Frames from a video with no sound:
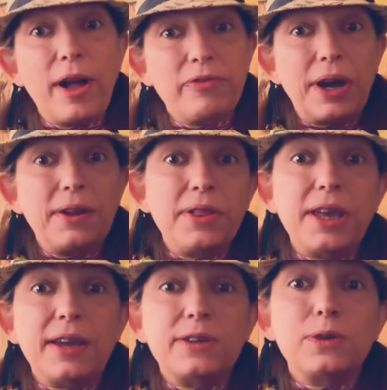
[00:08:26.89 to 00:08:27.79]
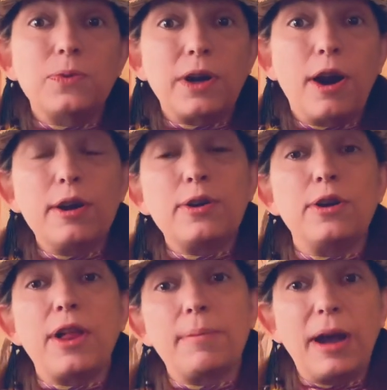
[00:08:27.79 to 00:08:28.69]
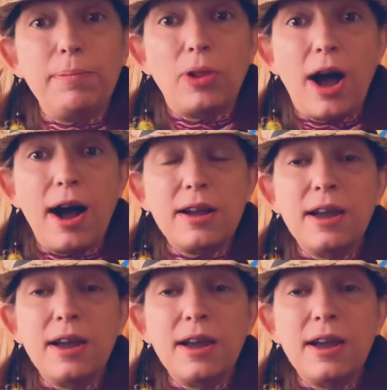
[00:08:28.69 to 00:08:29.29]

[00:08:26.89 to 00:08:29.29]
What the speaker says: I've got a link to an article on my blog,